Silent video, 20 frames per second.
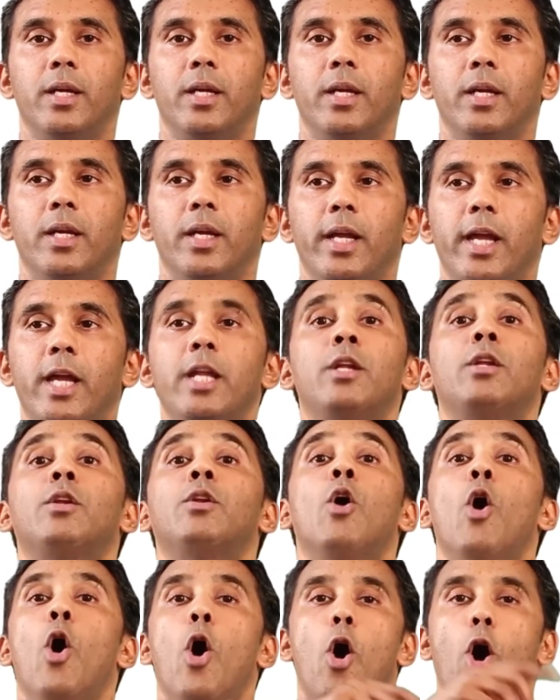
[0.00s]
in
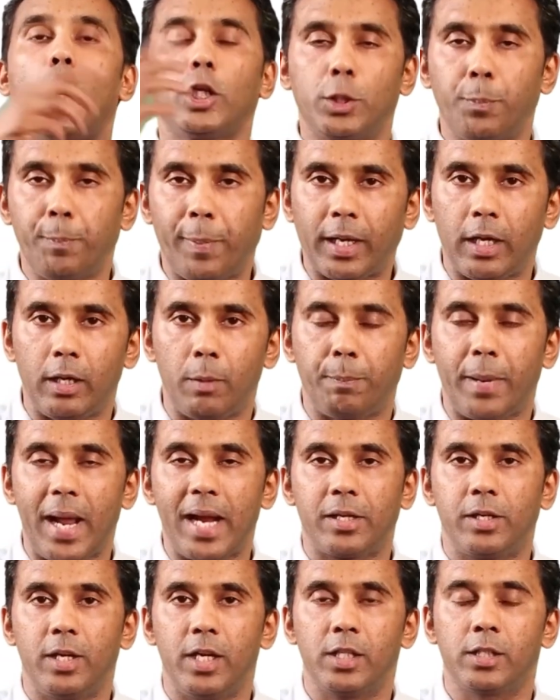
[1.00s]
hospital
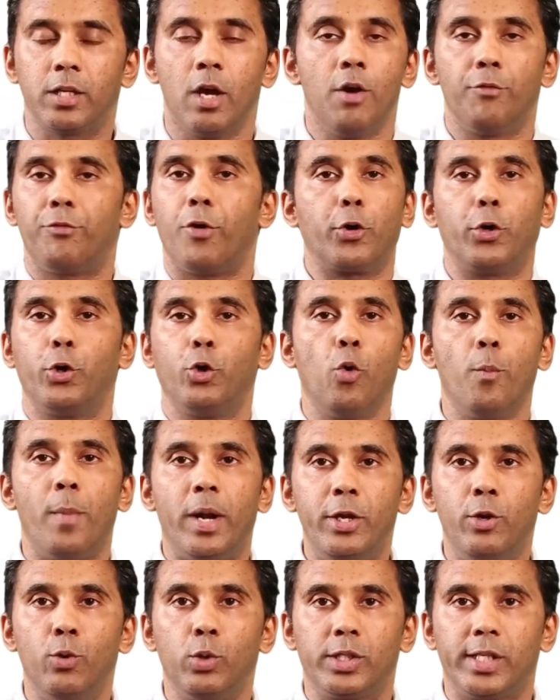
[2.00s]
practice for human
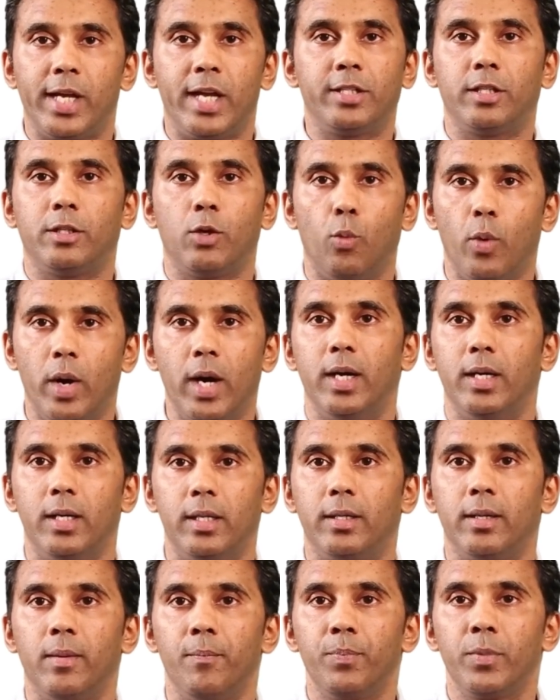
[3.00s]
usage in the world,
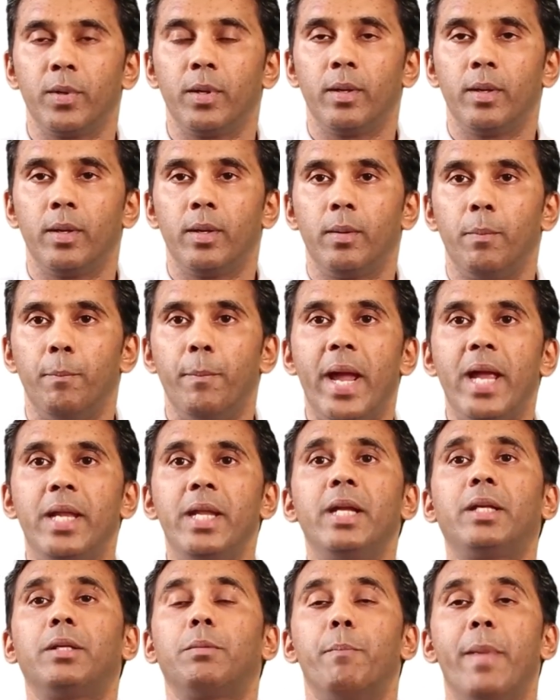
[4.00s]
many
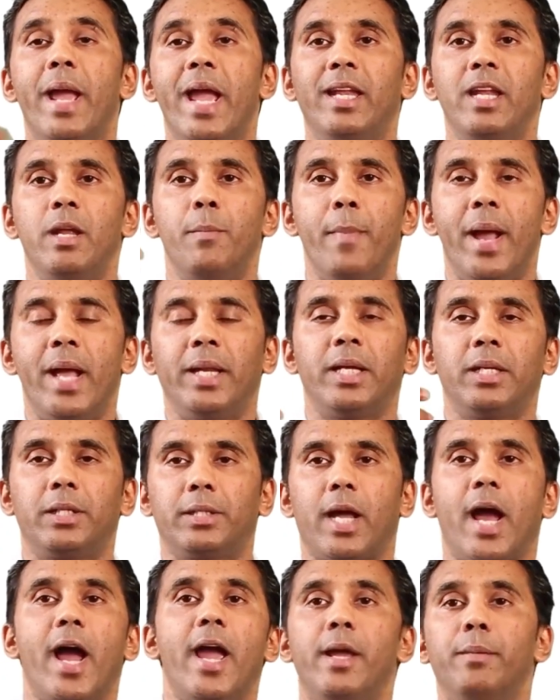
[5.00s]

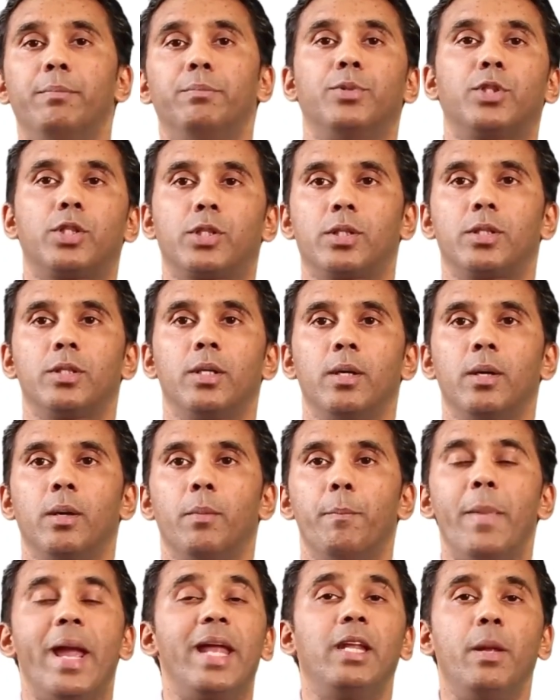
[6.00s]
times,
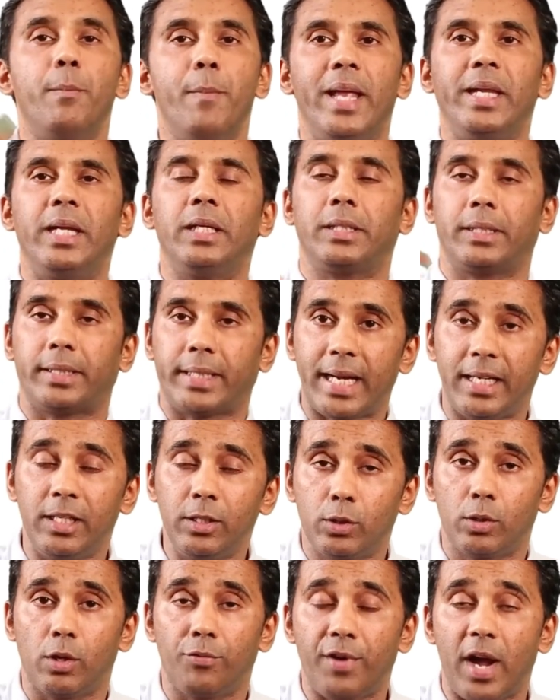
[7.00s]
many
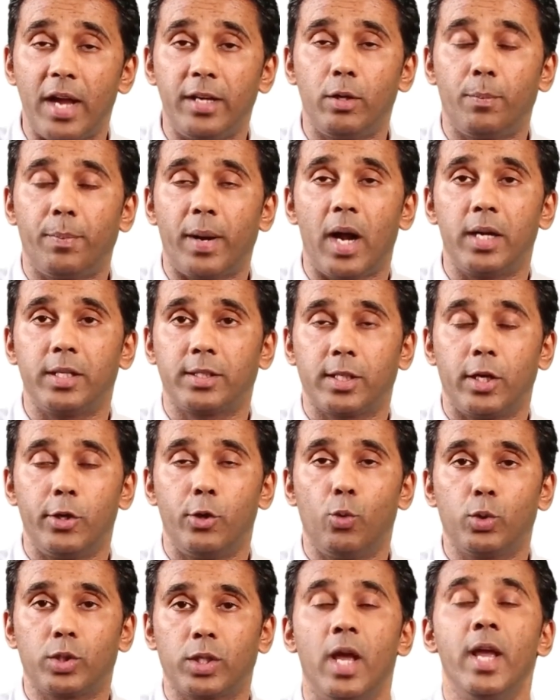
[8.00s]
tons of antibiotics are
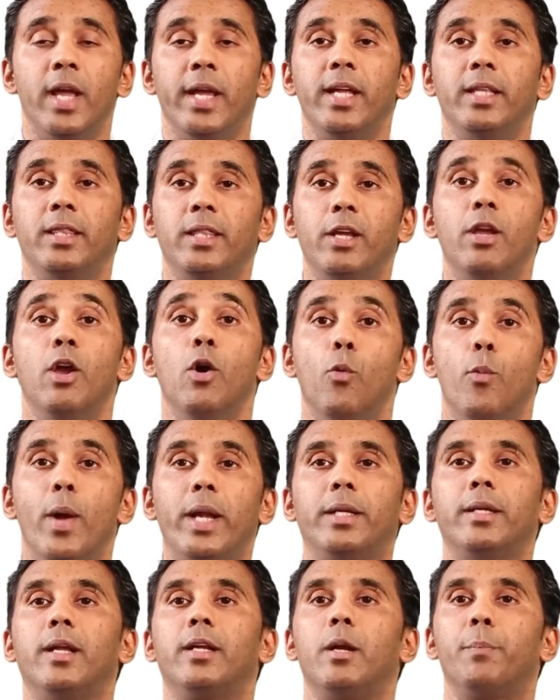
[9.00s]
used in the
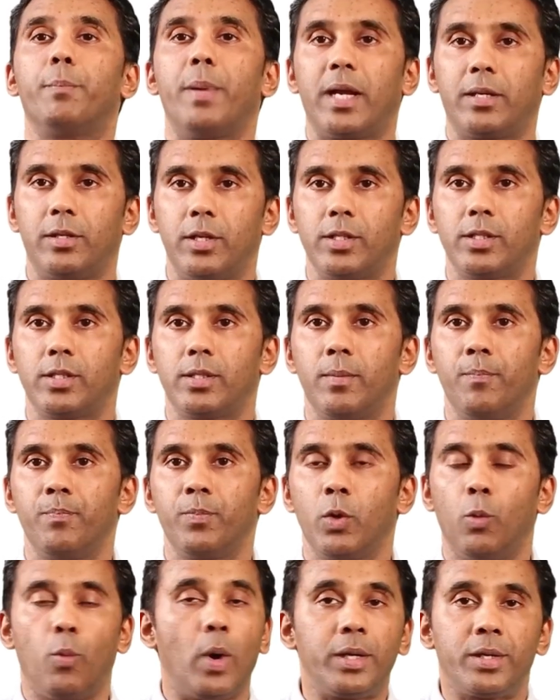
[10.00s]
veterinary practice.
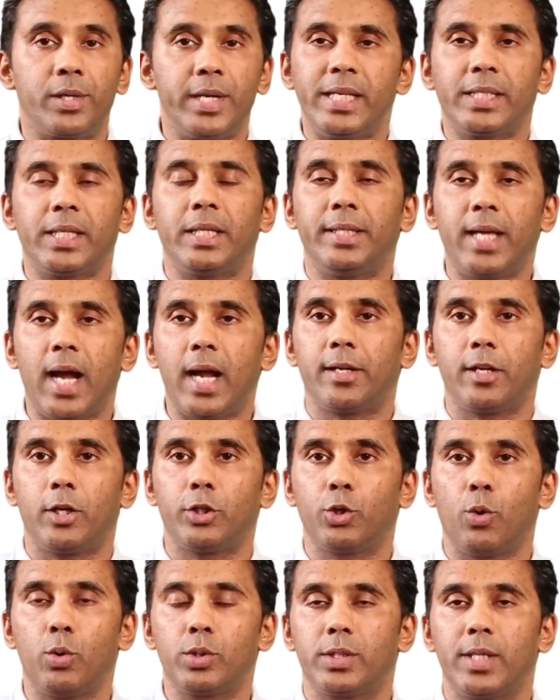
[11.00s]
One recent data
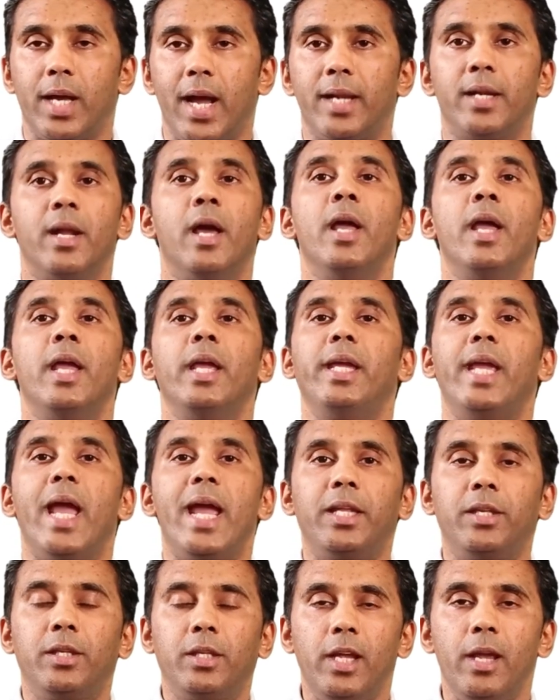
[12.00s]
shows that
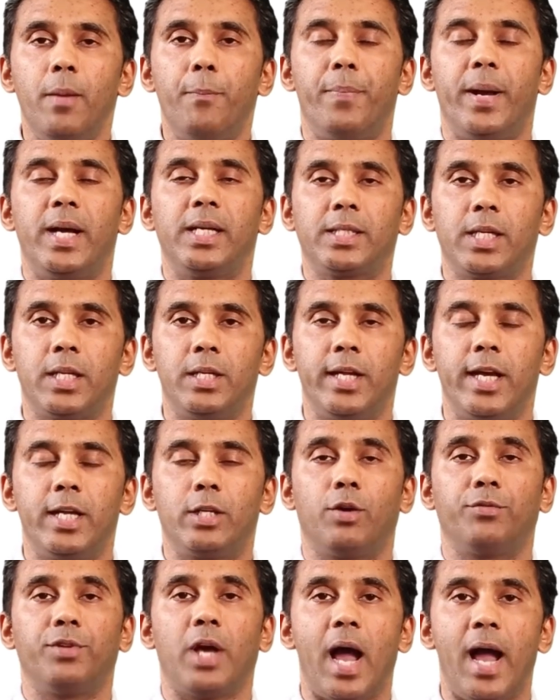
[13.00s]
80%
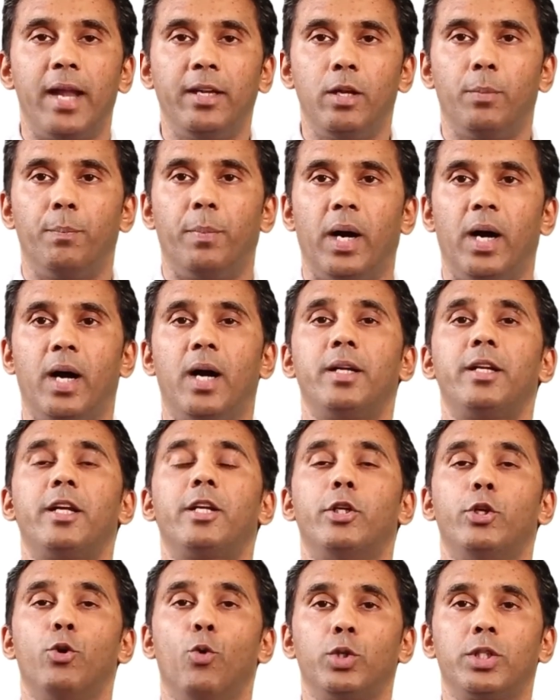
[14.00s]
of the antibiotics
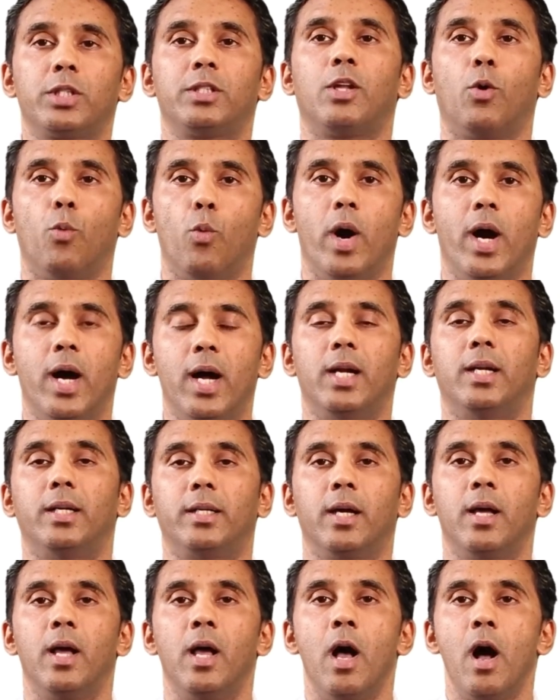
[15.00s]
used in the world
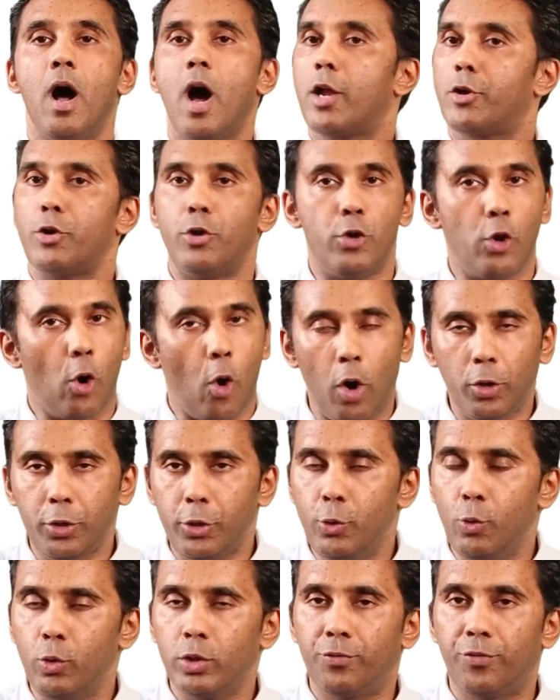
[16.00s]
are not
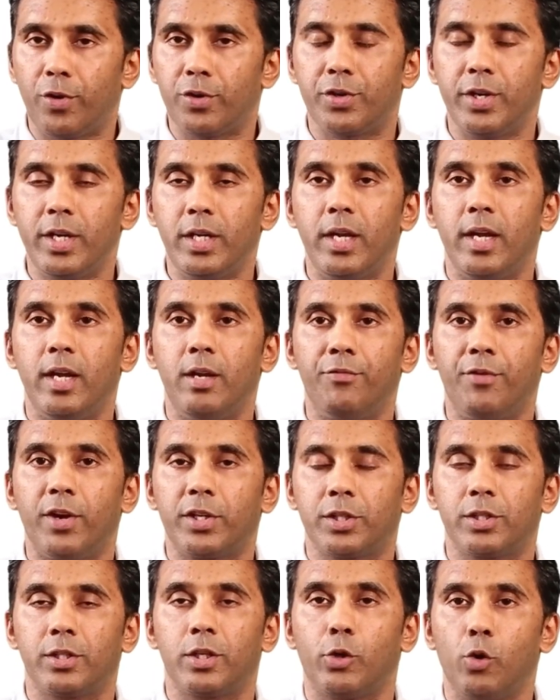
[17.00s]
used for treating
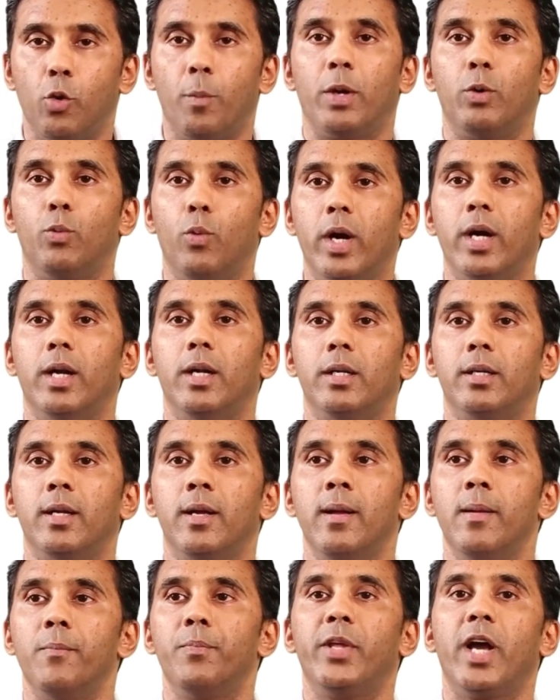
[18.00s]
infection in the human world.
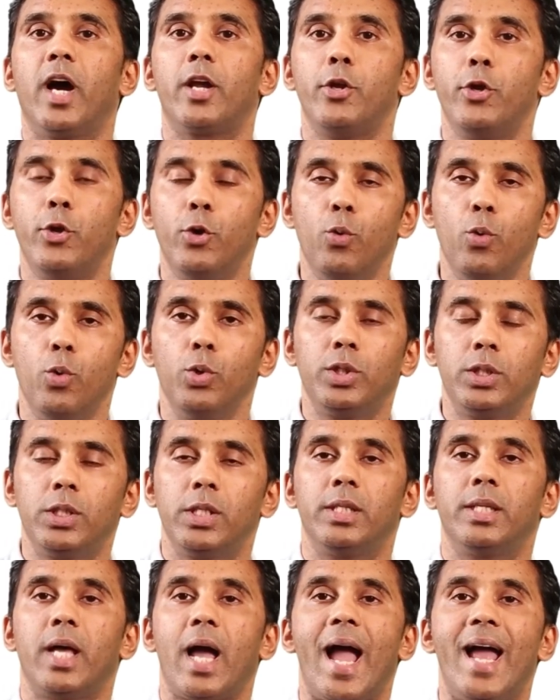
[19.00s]
They are used in
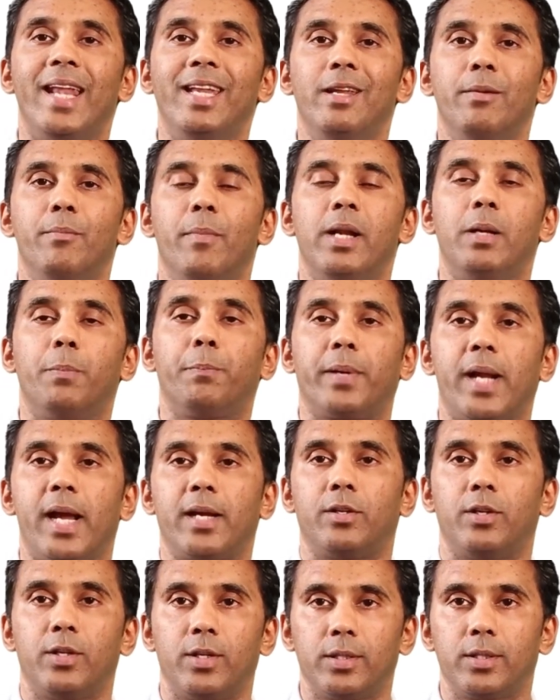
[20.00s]
the animal
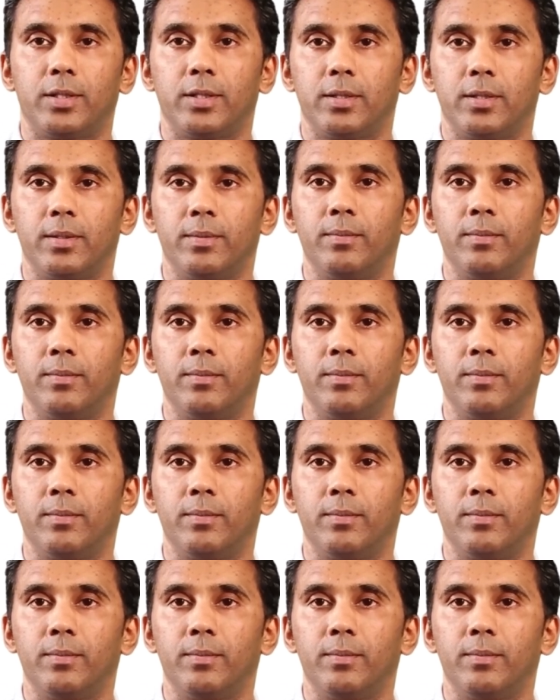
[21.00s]
practice.